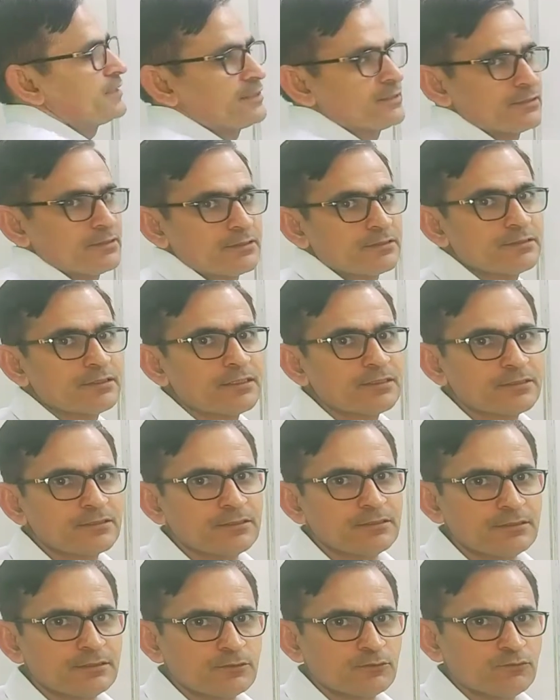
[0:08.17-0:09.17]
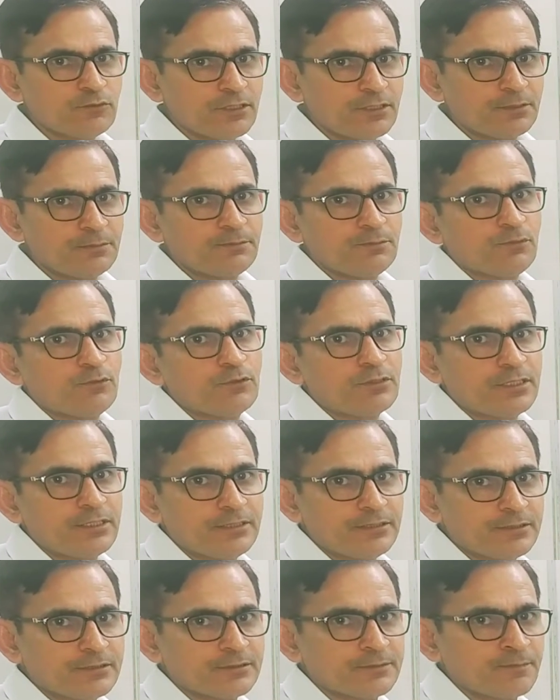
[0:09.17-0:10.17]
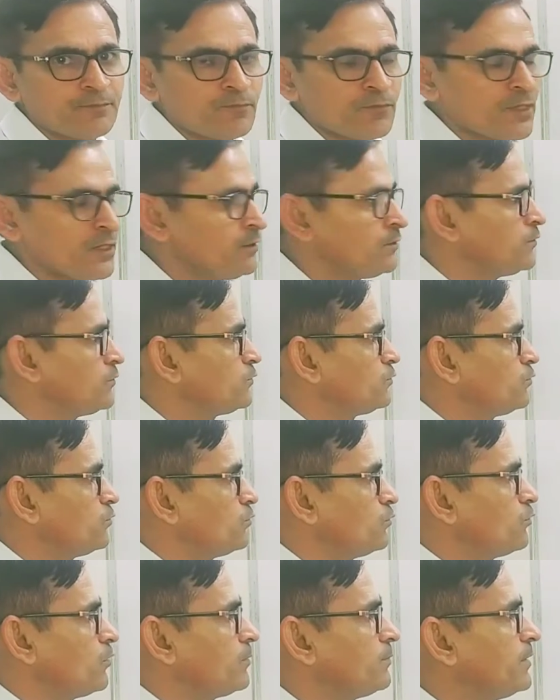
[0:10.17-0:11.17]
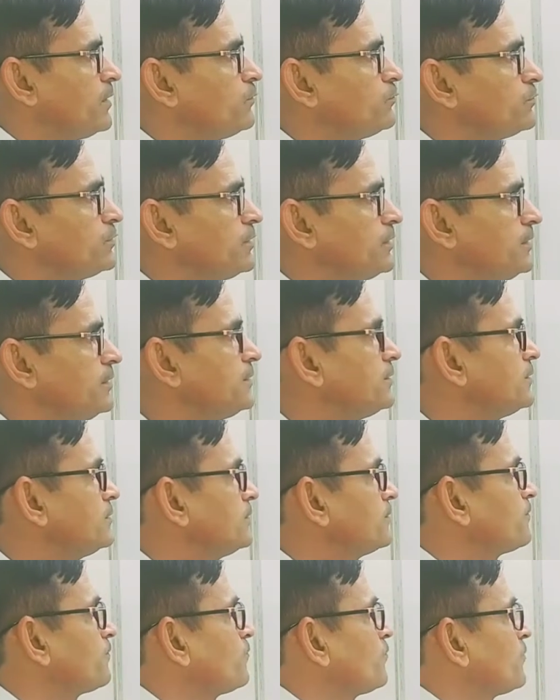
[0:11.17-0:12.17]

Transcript: present tense. It is very important to know about it.